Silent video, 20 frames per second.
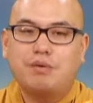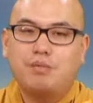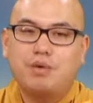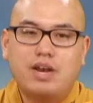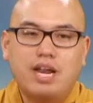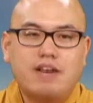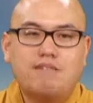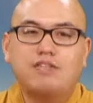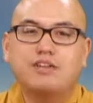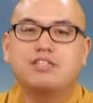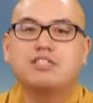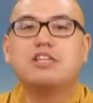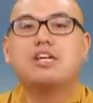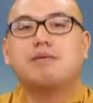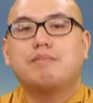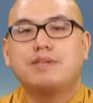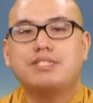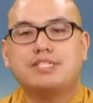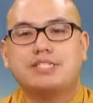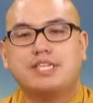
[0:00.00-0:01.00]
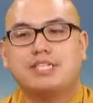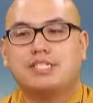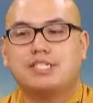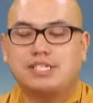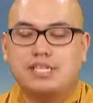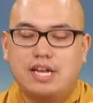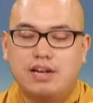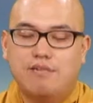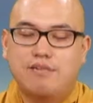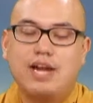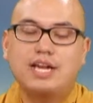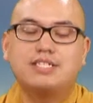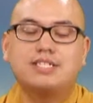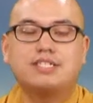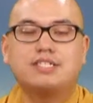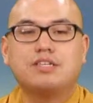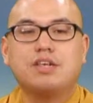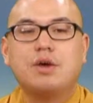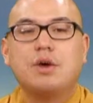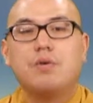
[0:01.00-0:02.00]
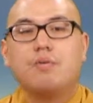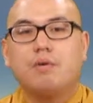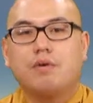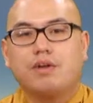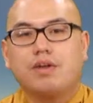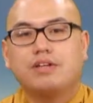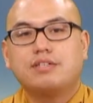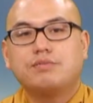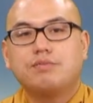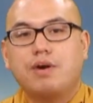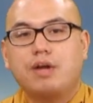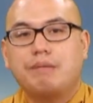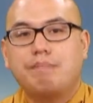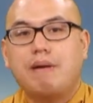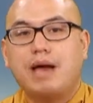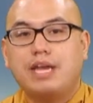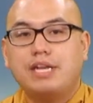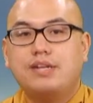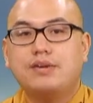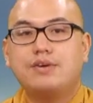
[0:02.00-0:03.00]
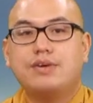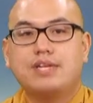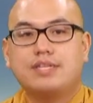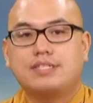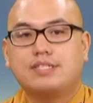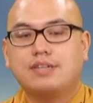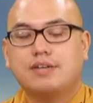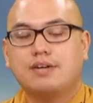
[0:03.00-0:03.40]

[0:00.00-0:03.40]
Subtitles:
whatever circumstances that arises. Well, guess what? By doing